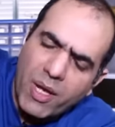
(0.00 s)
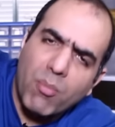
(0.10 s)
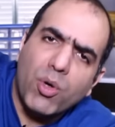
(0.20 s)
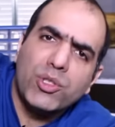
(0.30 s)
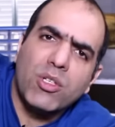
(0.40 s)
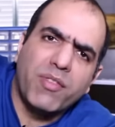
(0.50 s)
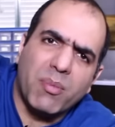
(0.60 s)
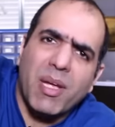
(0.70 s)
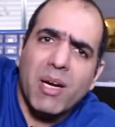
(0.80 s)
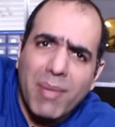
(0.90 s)
a motor
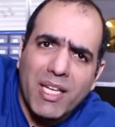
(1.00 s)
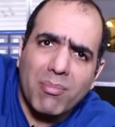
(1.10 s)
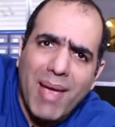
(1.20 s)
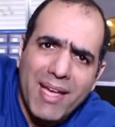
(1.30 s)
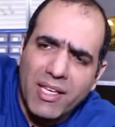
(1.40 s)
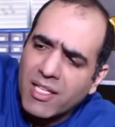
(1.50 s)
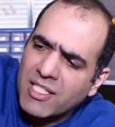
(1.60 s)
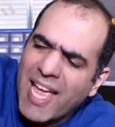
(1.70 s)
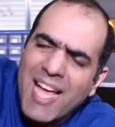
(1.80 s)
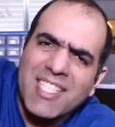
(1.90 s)
with permanent
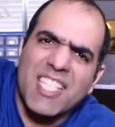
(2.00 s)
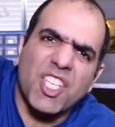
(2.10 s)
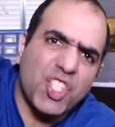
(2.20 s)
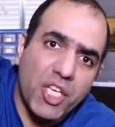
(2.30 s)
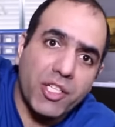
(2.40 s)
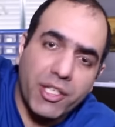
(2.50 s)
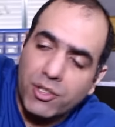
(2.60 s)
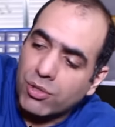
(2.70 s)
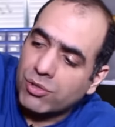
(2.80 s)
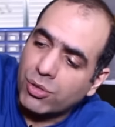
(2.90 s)
magnets acts as a
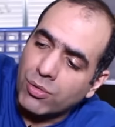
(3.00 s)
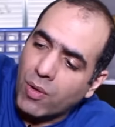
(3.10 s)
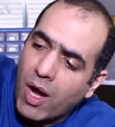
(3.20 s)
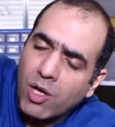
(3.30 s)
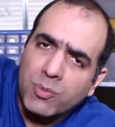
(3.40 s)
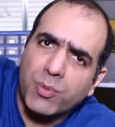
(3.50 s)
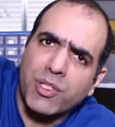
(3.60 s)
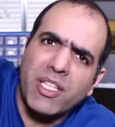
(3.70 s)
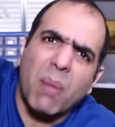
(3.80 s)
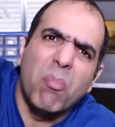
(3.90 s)
generator too,
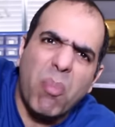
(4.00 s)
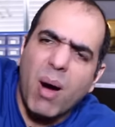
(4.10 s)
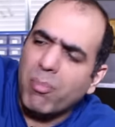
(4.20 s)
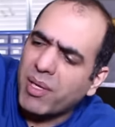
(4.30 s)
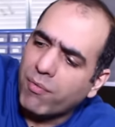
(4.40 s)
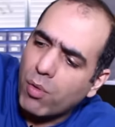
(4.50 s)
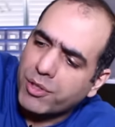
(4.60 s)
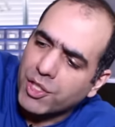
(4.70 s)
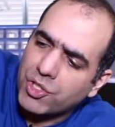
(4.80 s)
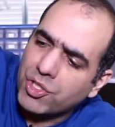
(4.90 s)
outputting a bumpy
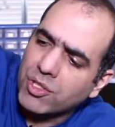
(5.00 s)
voltage.